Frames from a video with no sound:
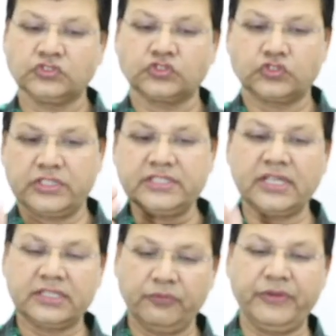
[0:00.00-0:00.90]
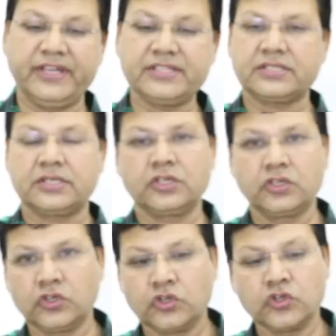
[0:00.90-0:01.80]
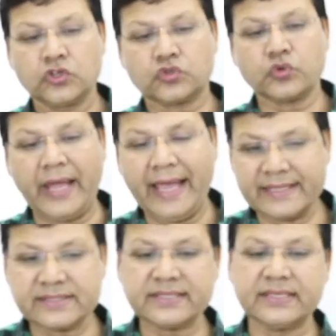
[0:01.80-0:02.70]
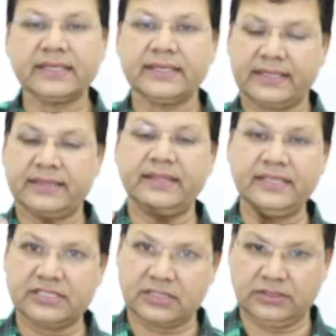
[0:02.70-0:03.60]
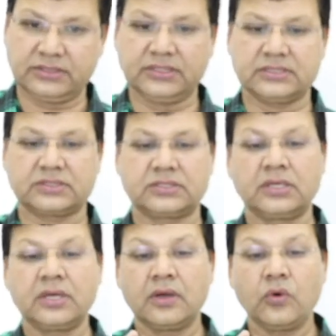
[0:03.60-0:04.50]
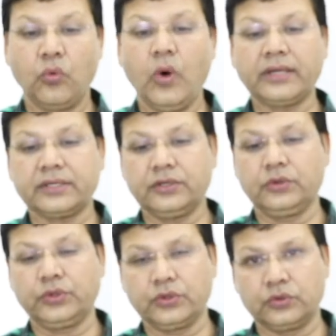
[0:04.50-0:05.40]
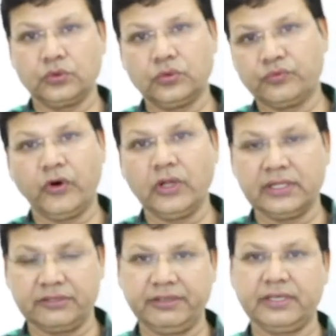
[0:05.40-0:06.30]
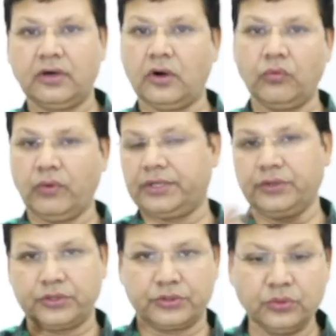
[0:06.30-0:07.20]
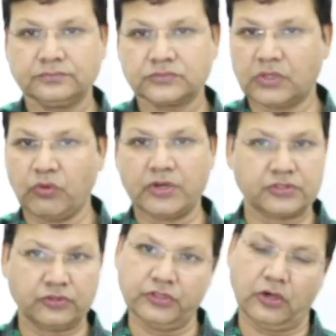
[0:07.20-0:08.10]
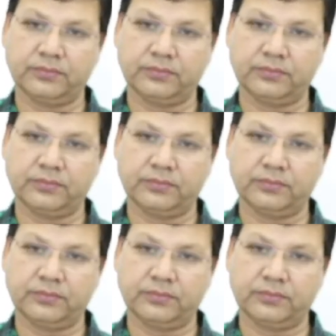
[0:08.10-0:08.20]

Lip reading: So these are the ways to answer these questions. What do you do for living, or what do you do? Or what's your job?